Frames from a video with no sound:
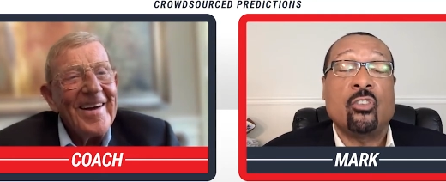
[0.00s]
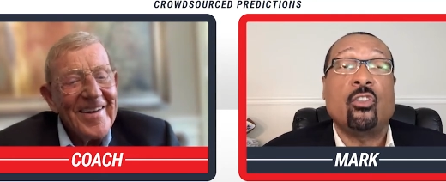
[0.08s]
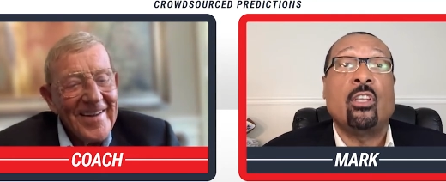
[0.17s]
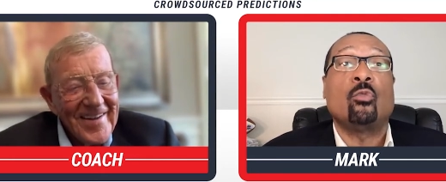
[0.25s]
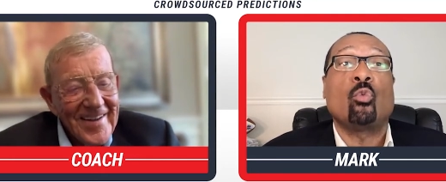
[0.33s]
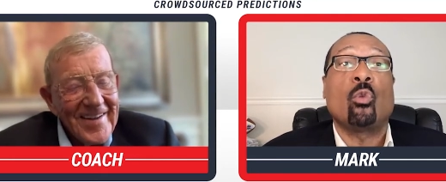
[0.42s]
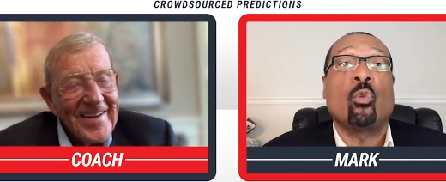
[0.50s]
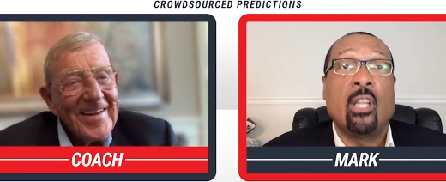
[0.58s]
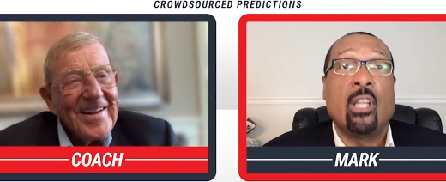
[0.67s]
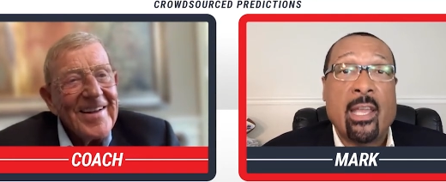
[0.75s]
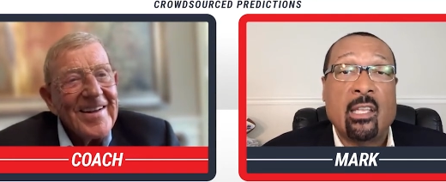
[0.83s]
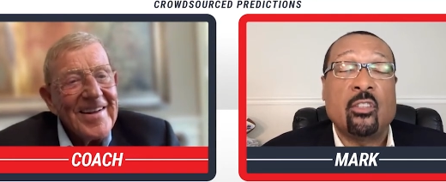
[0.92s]
Speaker 1: just is
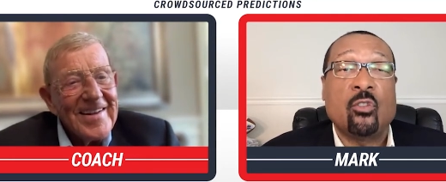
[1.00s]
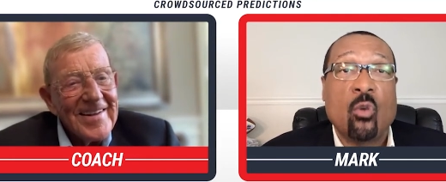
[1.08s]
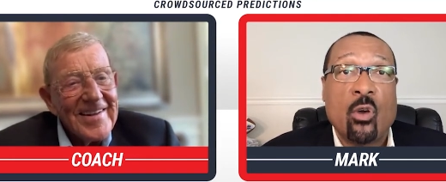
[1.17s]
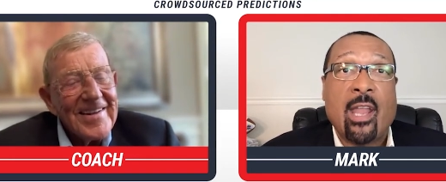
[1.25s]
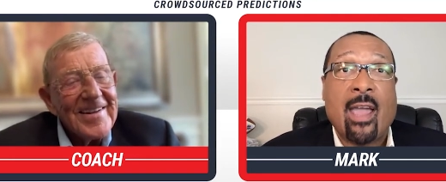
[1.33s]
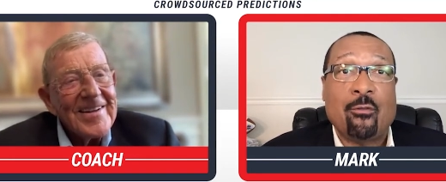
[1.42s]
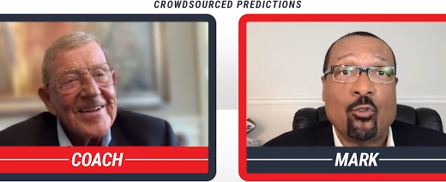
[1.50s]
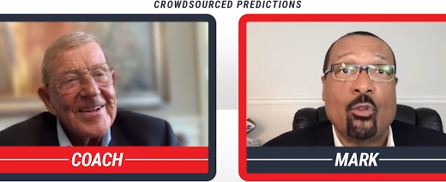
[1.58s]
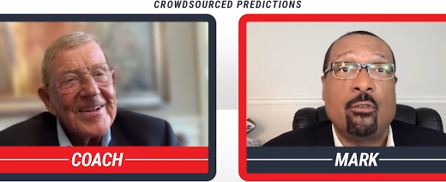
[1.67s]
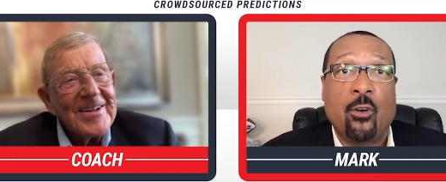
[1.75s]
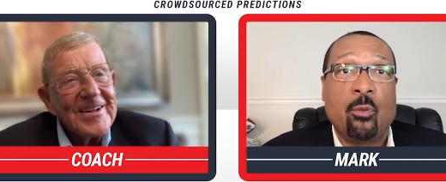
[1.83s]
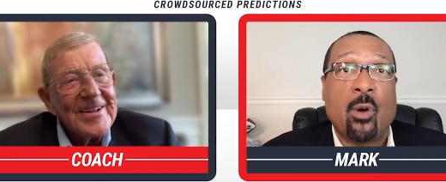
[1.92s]
relentless going after the
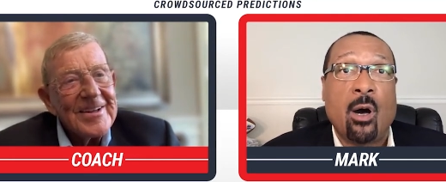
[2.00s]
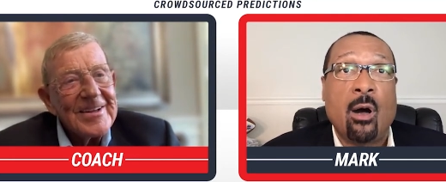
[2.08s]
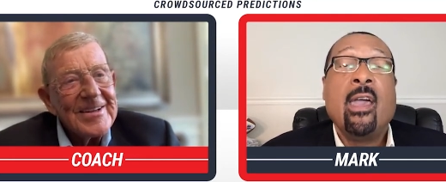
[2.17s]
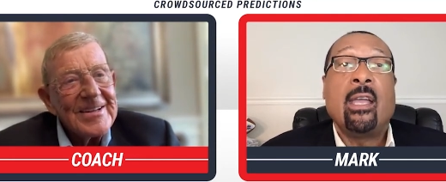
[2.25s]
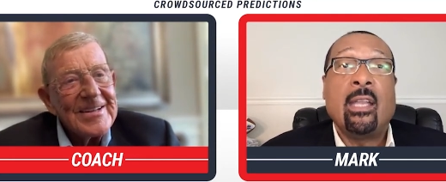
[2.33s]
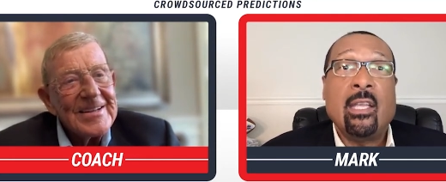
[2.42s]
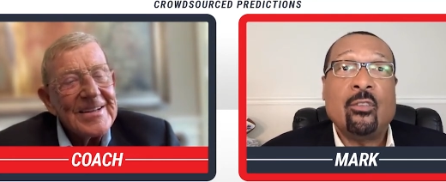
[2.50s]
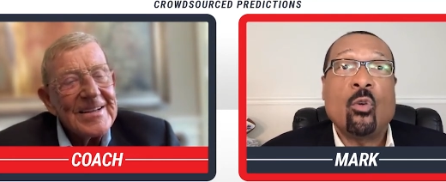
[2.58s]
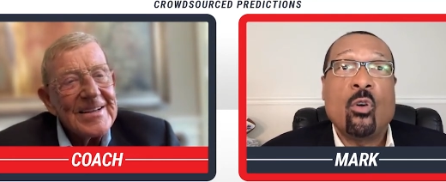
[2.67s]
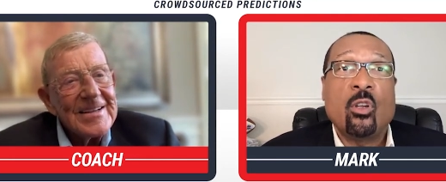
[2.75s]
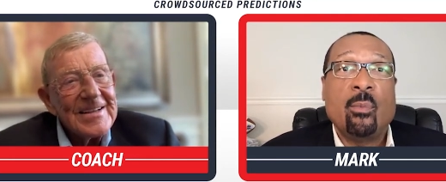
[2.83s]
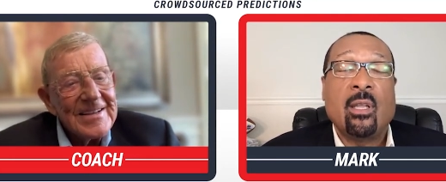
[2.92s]
football. And he's
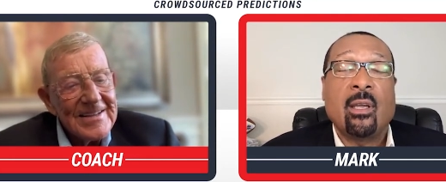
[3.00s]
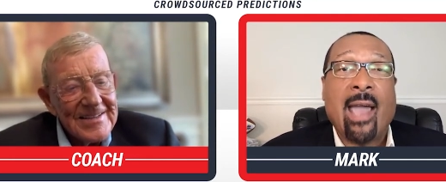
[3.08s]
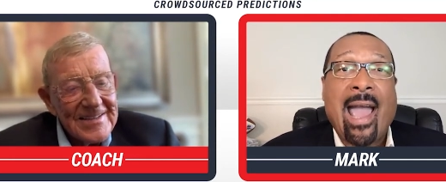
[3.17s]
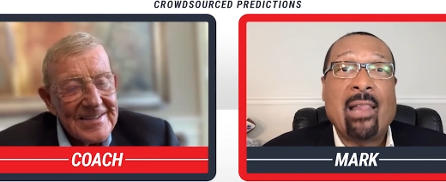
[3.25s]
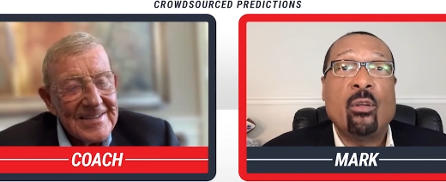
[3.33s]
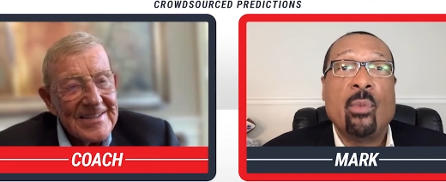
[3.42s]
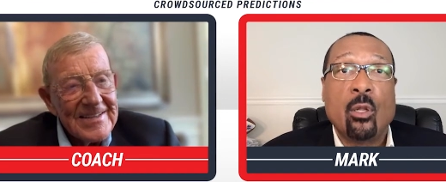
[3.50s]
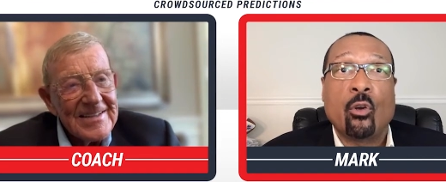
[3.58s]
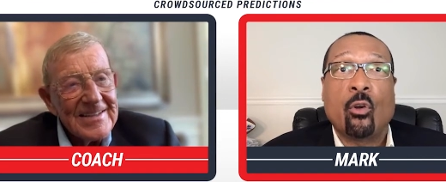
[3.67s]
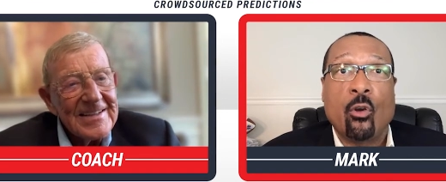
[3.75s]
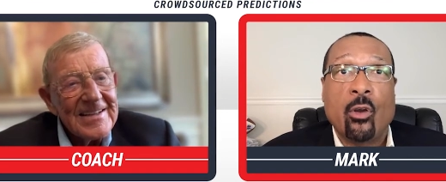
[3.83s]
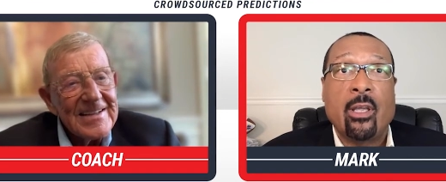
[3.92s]
going to be the Kyler Miller
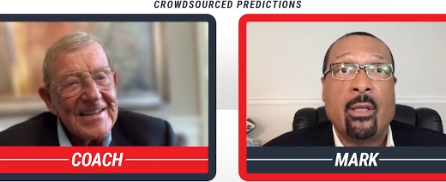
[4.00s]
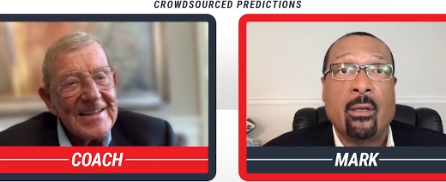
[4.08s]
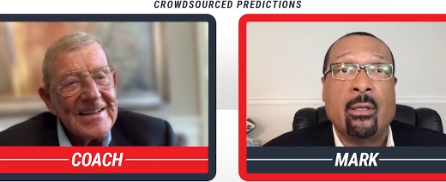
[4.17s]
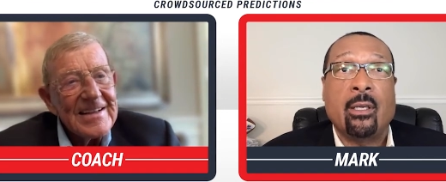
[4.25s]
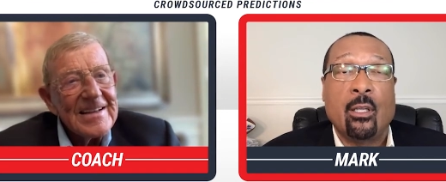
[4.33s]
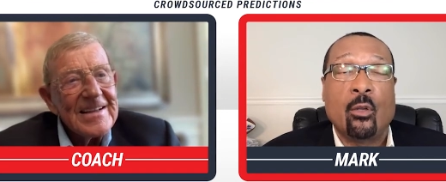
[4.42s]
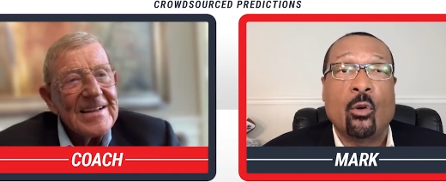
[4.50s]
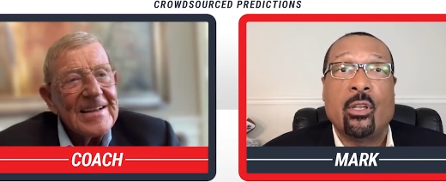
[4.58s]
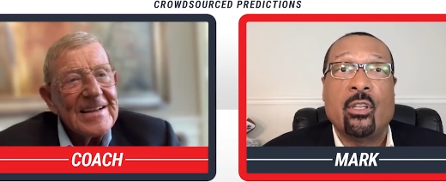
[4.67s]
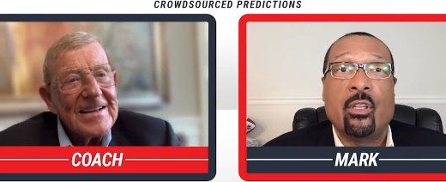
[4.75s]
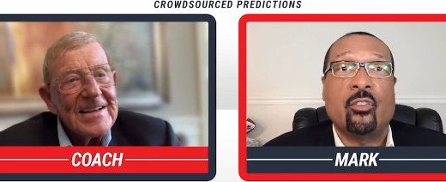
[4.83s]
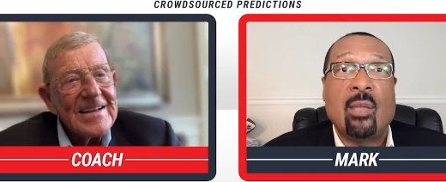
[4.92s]
Curry uh, killer
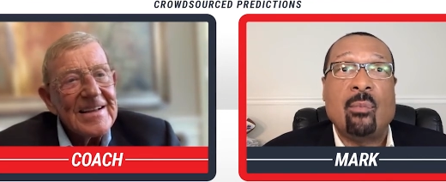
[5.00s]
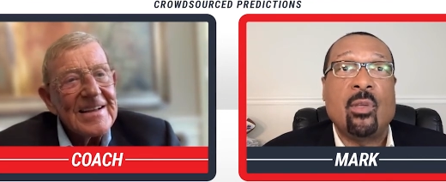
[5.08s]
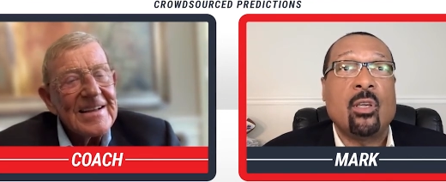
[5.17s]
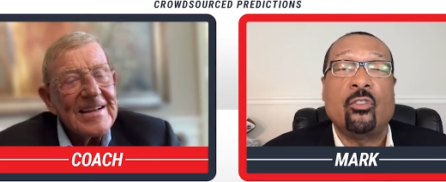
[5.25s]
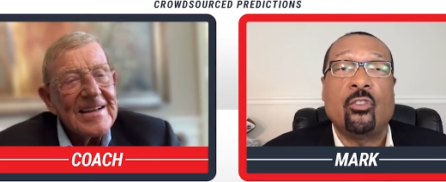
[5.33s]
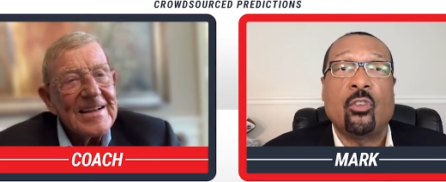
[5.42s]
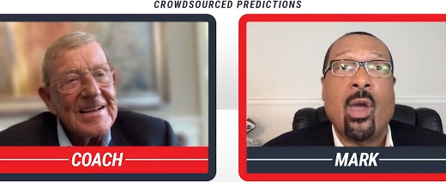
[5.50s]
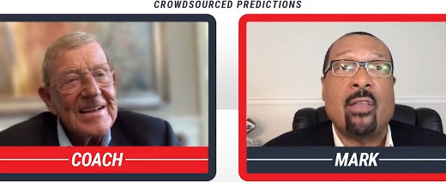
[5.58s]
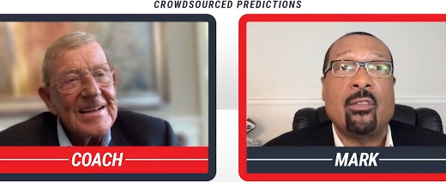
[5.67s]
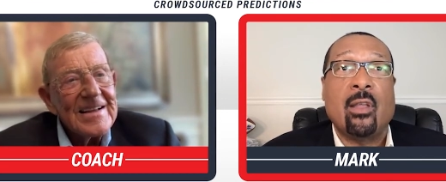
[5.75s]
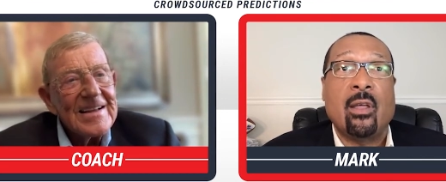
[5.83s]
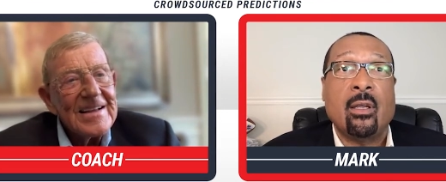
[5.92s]
in this game because he's so
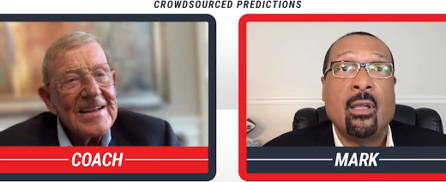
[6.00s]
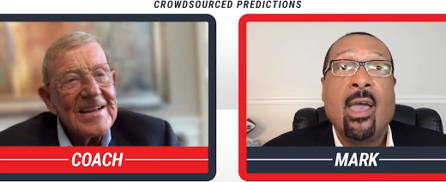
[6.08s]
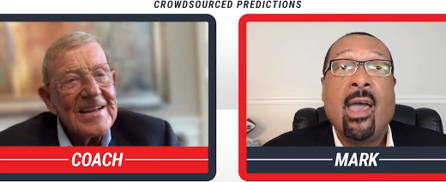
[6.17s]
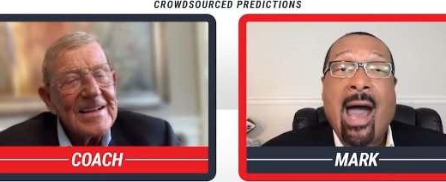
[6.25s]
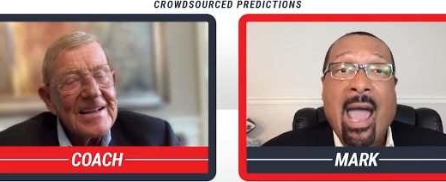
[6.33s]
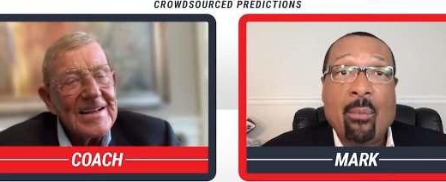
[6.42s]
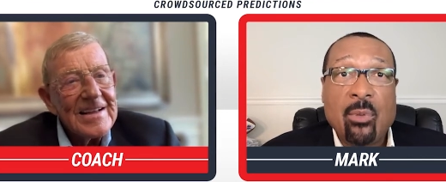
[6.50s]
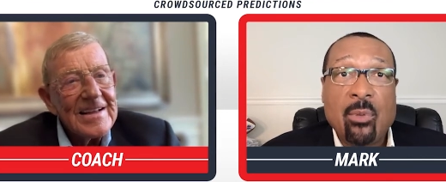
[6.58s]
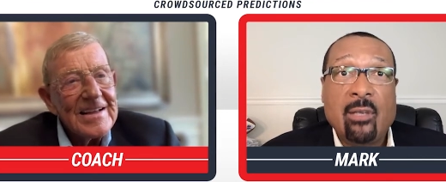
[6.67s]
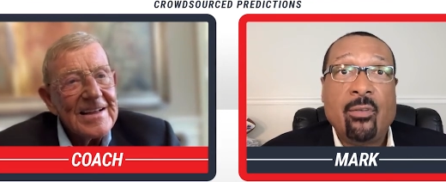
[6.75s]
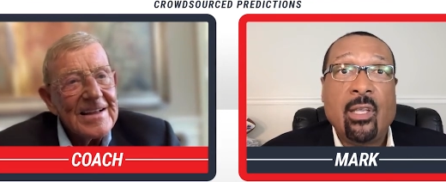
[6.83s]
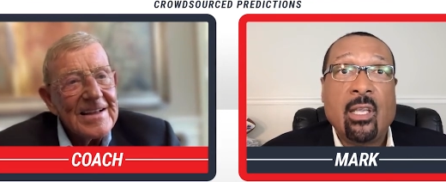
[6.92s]
athletic. I
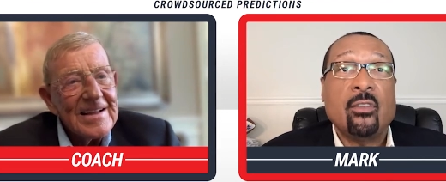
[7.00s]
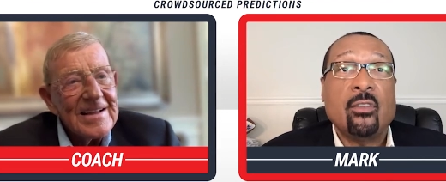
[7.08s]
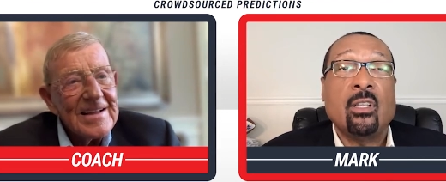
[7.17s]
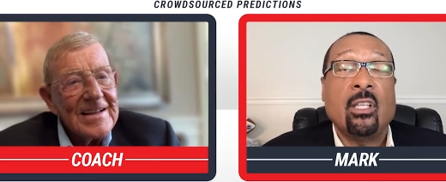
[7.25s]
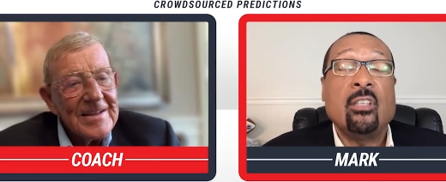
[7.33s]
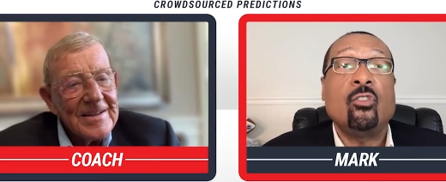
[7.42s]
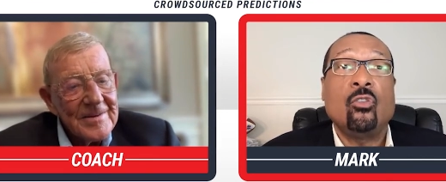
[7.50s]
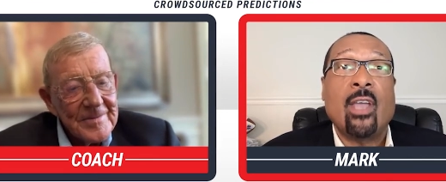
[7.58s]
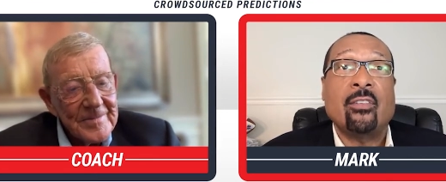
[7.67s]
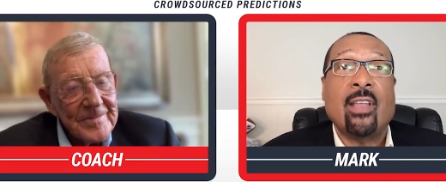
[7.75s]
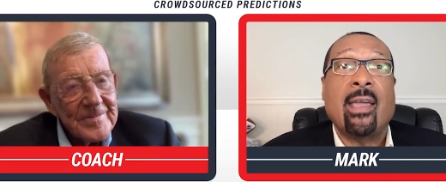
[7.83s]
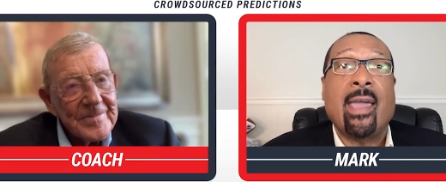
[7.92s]
believe he gets at least two
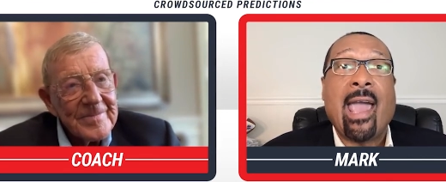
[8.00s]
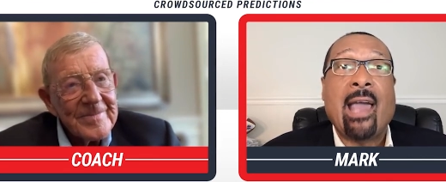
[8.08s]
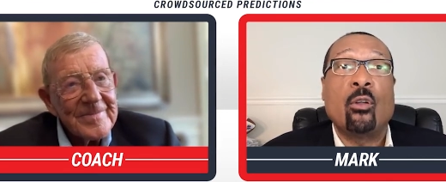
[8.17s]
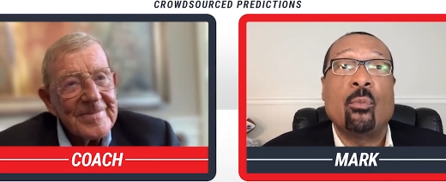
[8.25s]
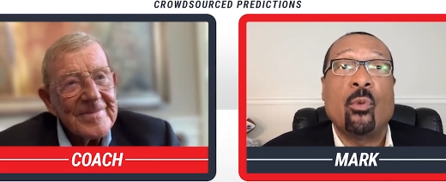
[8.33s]
sacks on Kyler